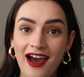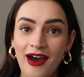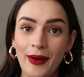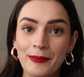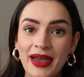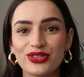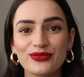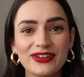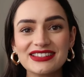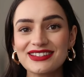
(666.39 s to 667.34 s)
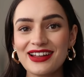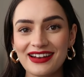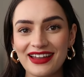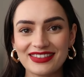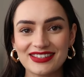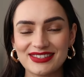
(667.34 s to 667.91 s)
The reason I
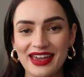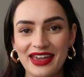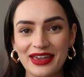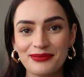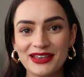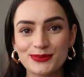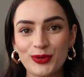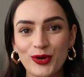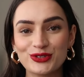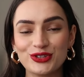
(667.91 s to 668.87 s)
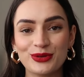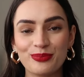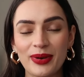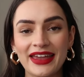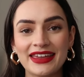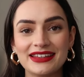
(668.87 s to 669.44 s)
like this game is because you can
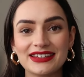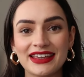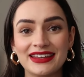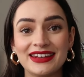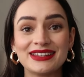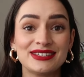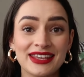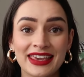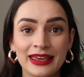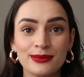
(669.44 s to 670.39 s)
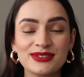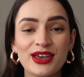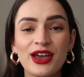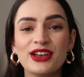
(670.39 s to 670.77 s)
play it in teams.